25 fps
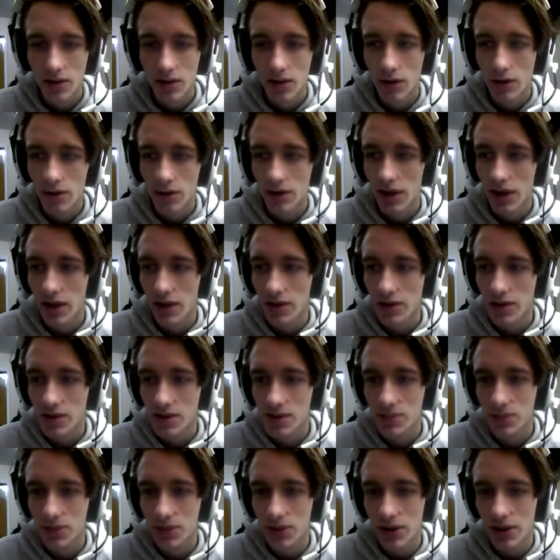Okay, let's
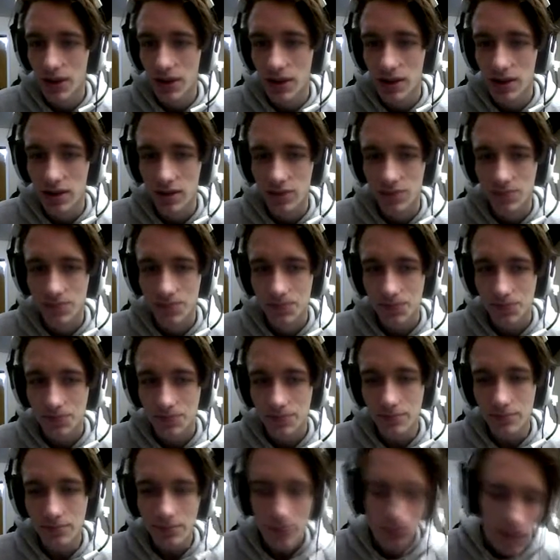boogie.
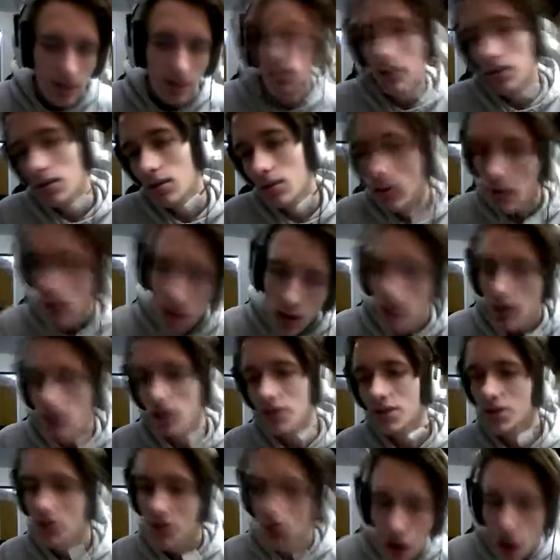
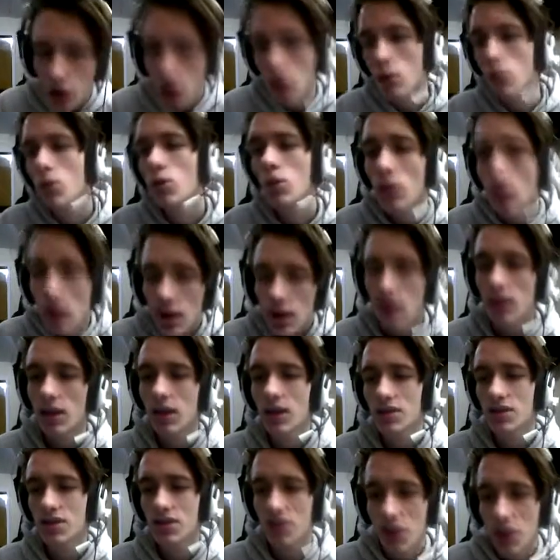Let's go,
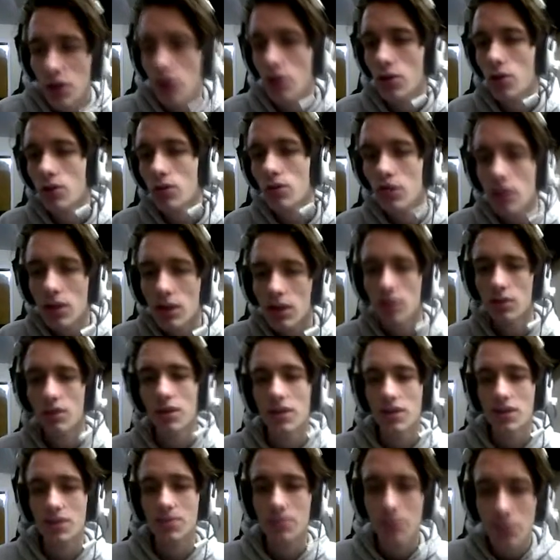let's go,
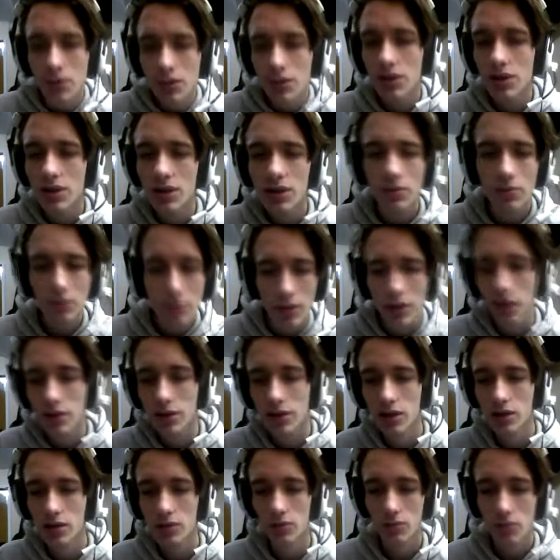let's boogie rock
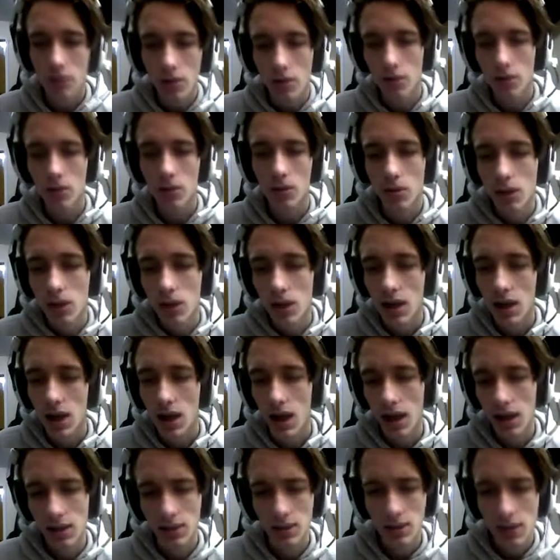and roll.
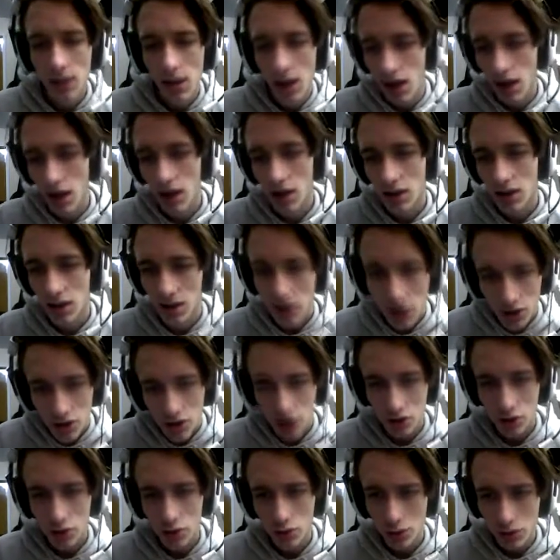I like
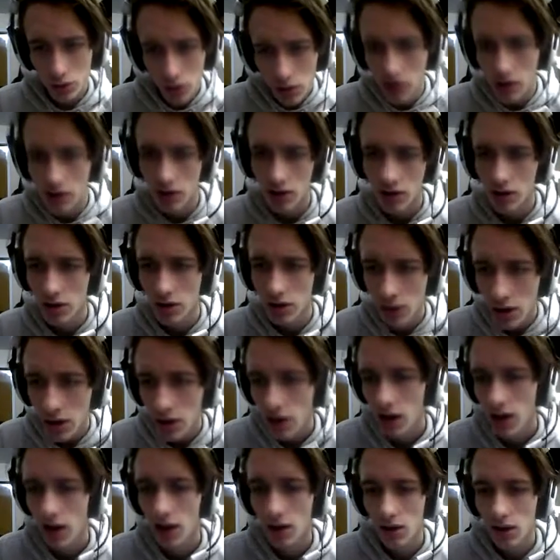to run,
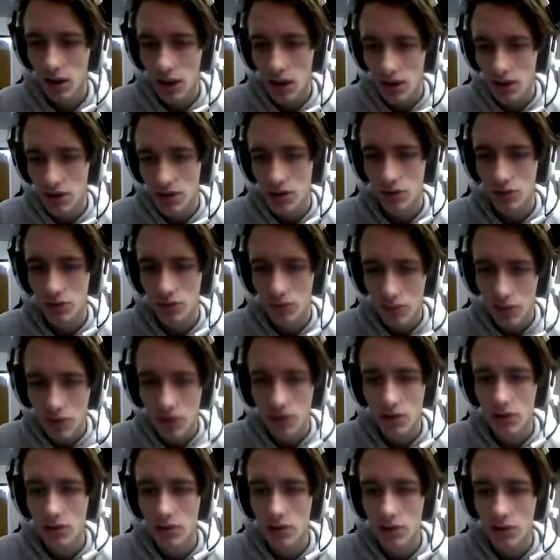I like to
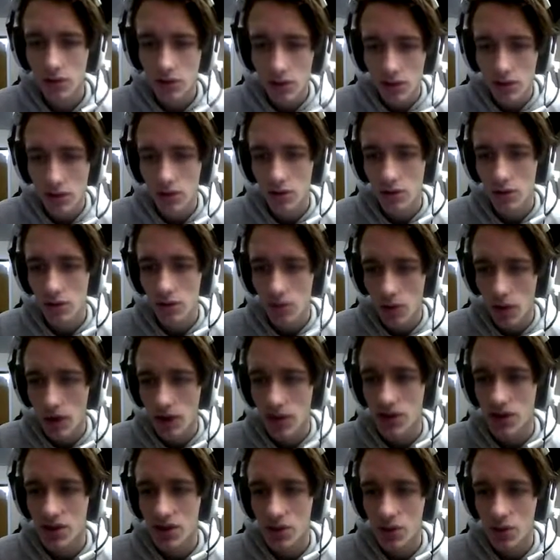run. Why
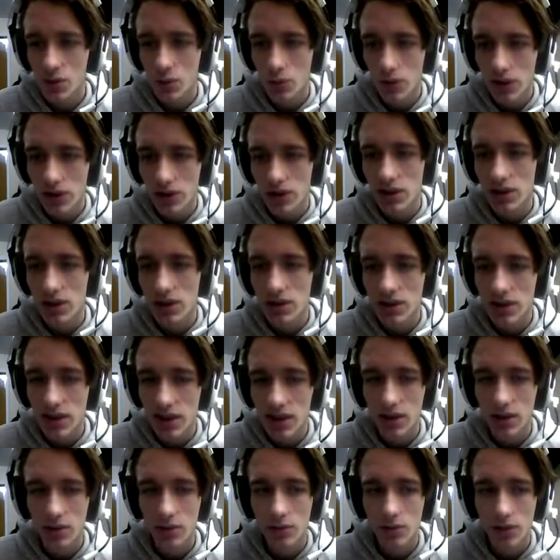is it so windy
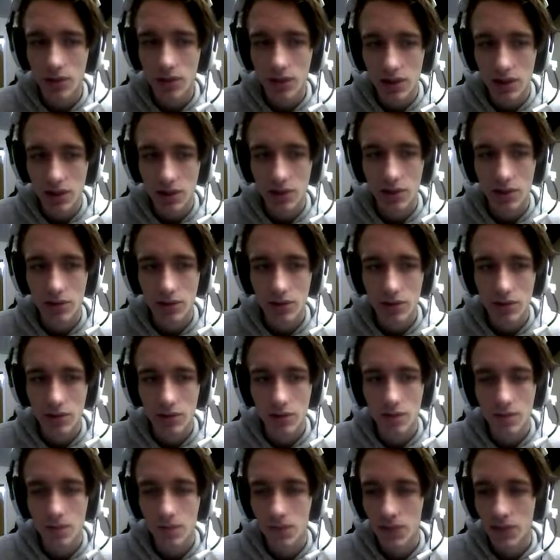down
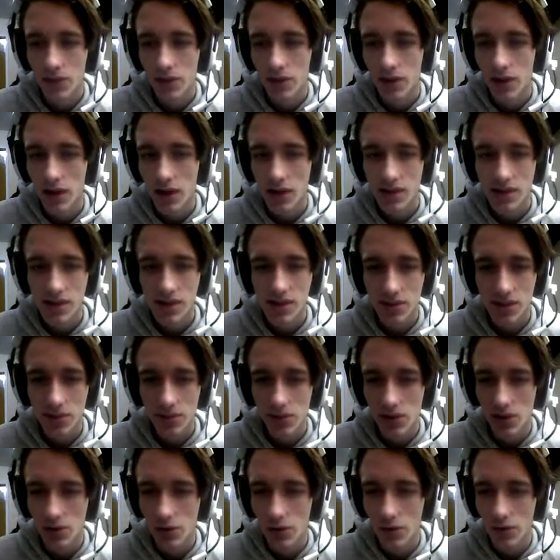here? I see
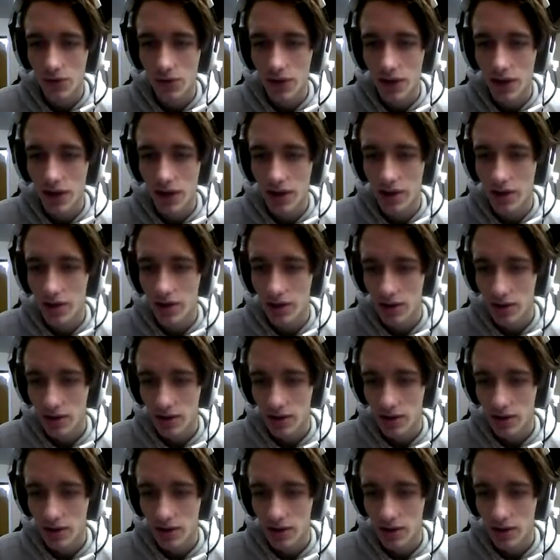something over there.